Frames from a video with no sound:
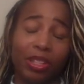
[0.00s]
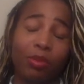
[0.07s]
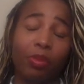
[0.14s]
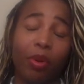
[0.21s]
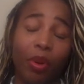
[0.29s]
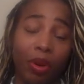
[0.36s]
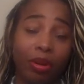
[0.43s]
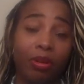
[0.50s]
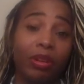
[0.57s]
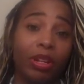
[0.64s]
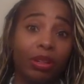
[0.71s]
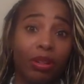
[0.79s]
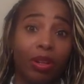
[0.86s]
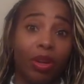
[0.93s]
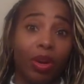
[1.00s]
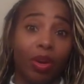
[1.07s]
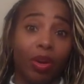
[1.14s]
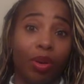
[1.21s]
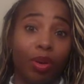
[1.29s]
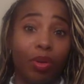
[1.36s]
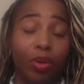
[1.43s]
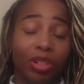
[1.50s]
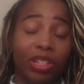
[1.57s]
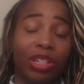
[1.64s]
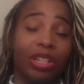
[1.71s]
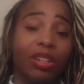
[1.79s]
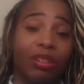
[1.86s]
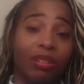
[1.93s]
supporter, and who does
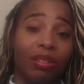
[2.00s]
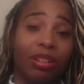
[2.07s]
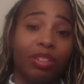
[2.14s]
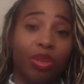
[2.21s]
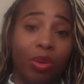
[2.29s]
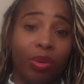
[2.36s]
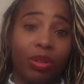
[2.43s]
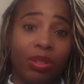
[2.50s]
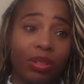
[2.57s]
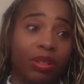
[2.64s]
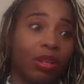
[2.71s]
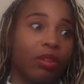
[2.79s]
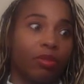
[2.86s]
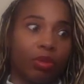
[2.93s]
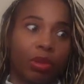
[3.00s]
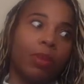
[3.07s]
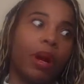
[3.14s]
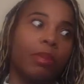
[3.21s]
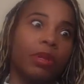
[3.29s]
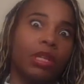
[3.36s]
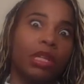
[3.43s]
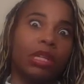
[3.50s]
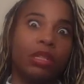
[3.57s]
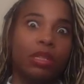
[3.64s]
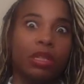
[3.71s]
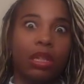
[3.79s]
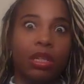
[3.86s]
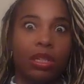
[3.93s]
she endorse?
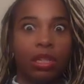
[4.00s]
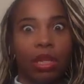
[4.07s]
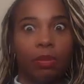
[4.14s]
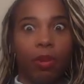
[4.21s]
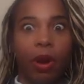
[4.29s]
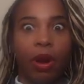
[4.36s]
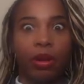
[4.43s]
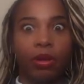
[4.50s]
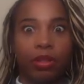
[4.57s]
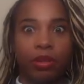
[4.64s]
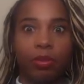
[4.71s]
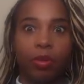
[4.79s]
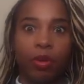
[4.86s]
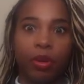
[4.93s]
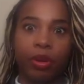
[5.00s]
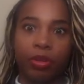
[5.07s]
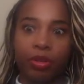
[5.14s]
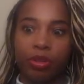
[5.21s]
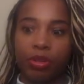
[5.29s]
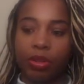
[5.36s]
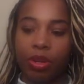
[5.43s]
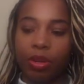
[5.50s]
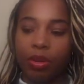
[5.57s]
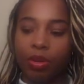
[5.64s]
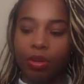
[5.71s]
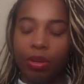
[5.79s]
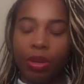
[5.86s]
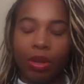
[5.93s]
Republicans and Tea Party supporters.
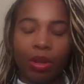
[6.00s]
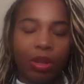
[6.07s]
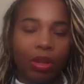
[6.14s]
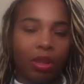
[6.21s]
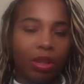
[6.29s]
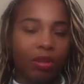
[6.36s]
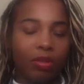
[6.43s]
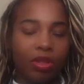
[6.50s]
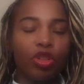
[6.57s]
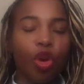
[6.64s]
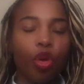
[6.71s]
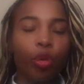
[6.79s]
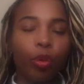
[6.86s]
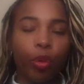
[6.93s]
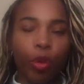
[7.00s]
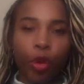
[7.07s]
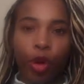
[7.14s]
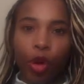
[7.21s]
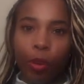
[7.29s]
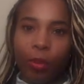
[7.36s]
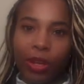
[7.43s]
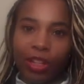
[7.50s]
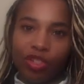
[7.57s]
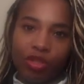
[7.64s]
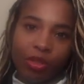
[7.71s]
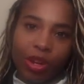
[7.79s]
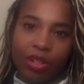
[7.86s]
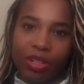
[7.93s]
So there was no real big
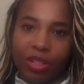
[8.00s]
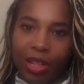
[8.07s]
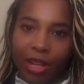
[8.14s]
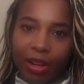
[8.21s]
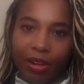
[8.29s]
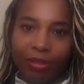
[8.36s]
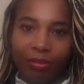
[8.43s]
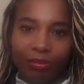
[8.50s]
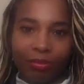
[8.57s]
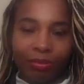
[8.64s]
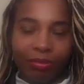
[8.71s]
stretch there.